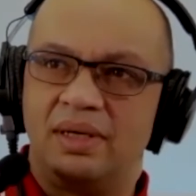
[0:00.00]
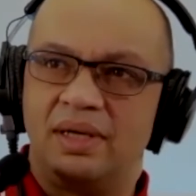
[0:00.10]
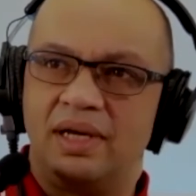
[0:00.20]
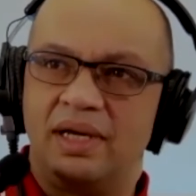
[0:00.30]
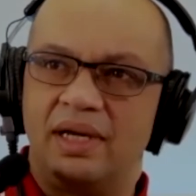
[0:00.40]

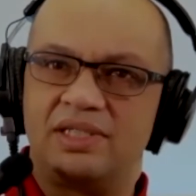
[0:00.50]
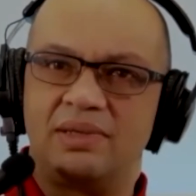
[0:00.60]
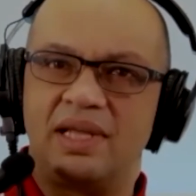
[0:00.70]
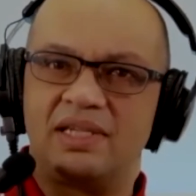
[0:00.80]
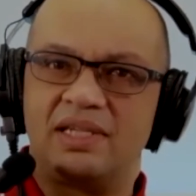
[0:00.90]
and it's
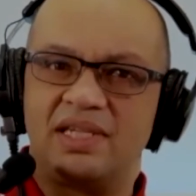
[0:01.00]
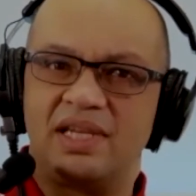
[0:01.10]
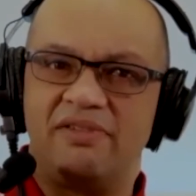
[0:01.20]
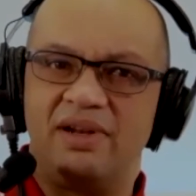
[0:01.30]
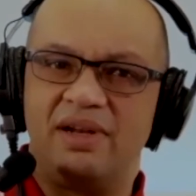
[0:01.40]

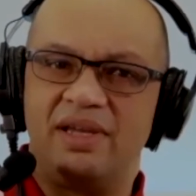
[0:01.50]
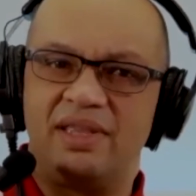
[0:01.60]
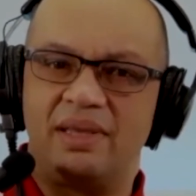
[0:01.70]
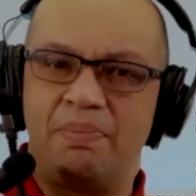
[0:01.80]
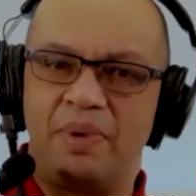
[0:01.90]
necessarily
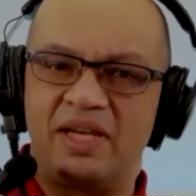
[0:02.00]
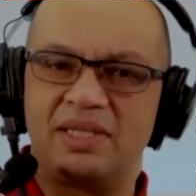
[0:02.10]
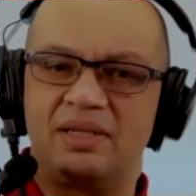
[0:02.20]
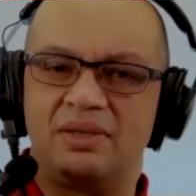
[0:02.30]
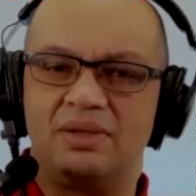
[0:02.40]
the best
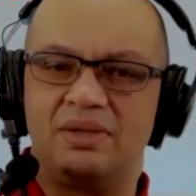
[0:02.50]
thing to do.